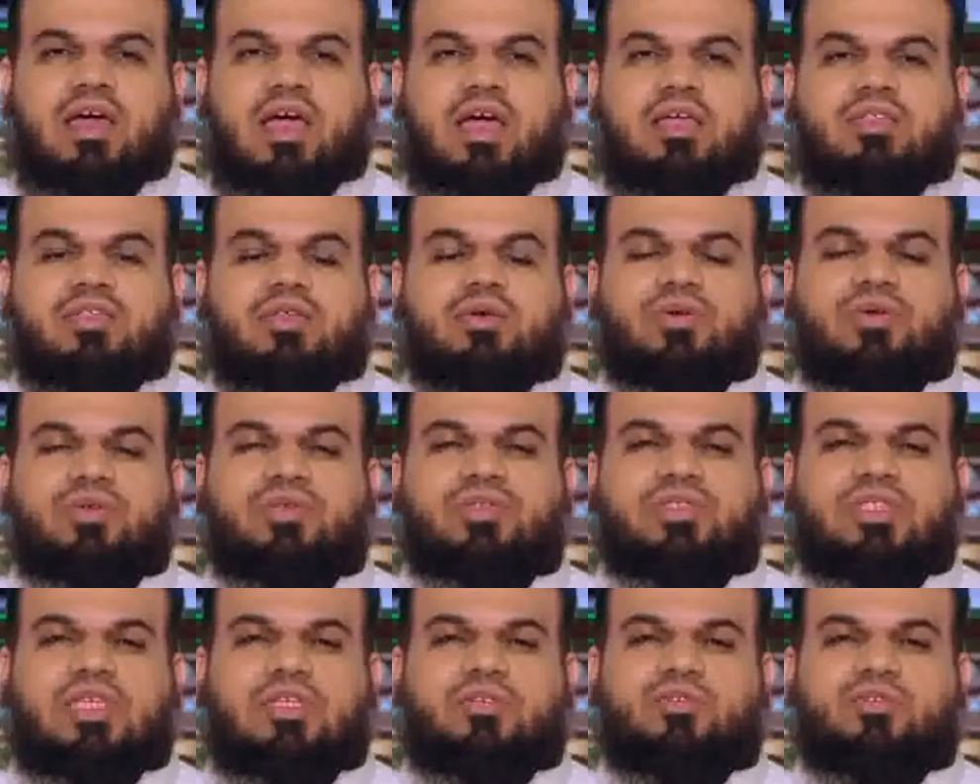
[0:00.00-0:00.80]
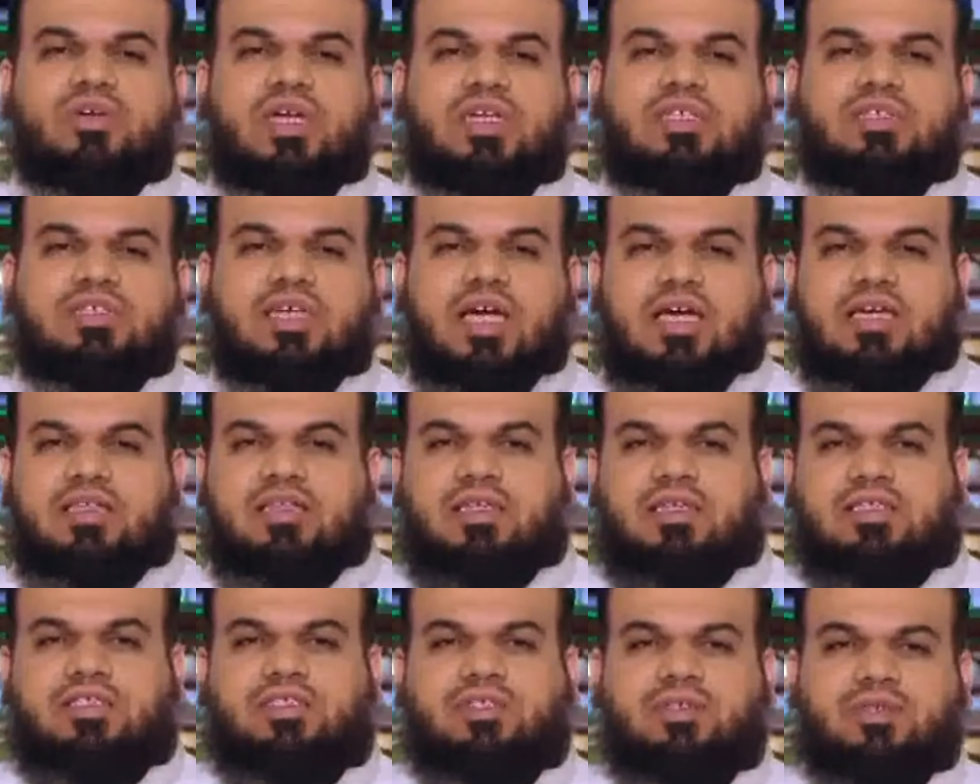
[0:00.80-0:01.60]
and those that do not die,
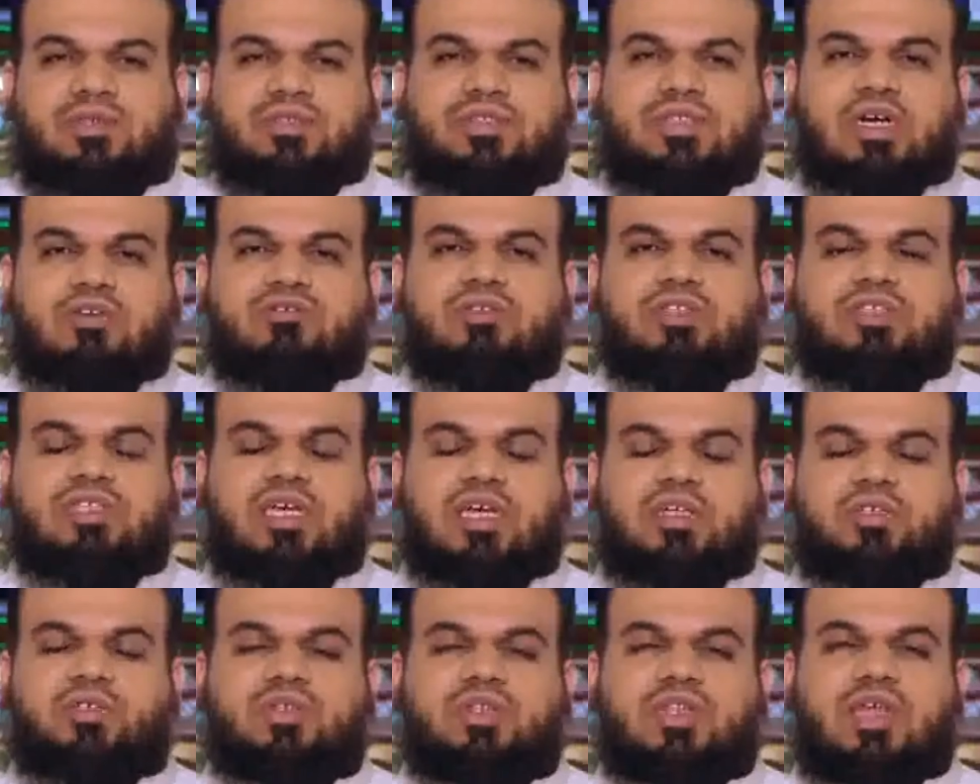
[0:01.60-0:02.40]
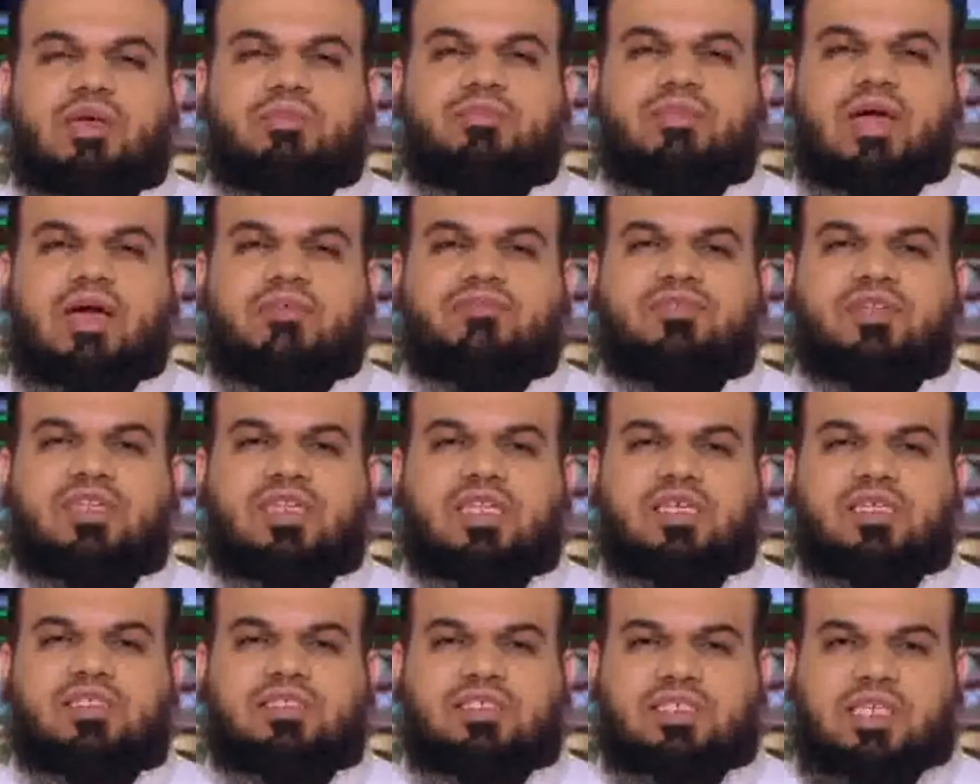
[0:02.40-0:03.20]
their souls are returned to them after
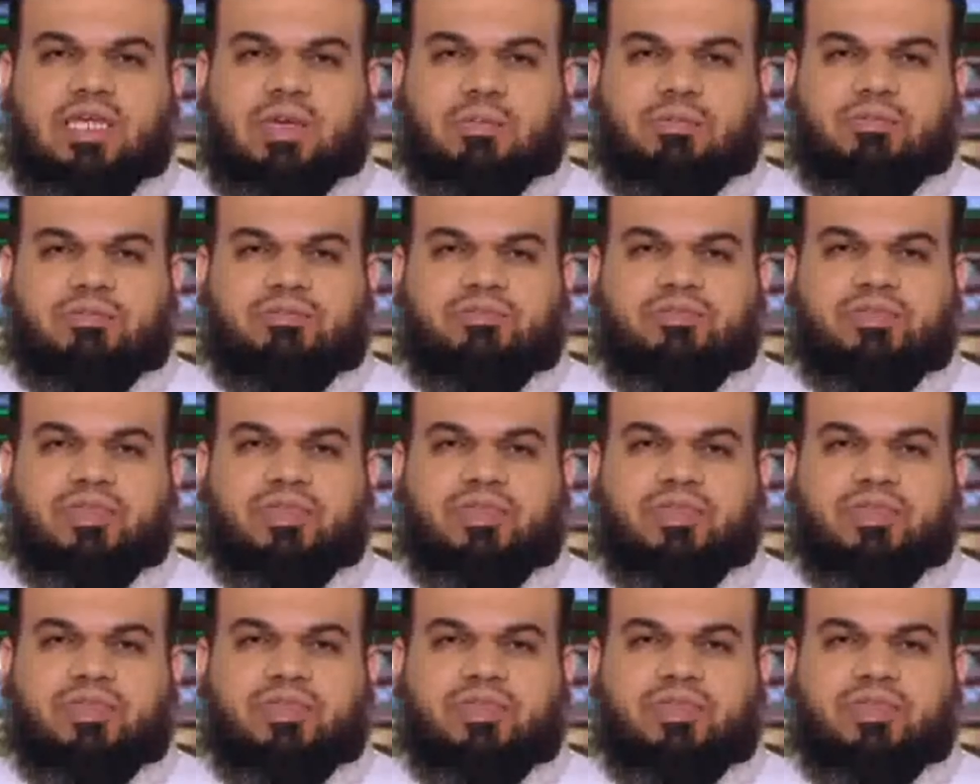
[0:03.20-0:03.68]
their sleep.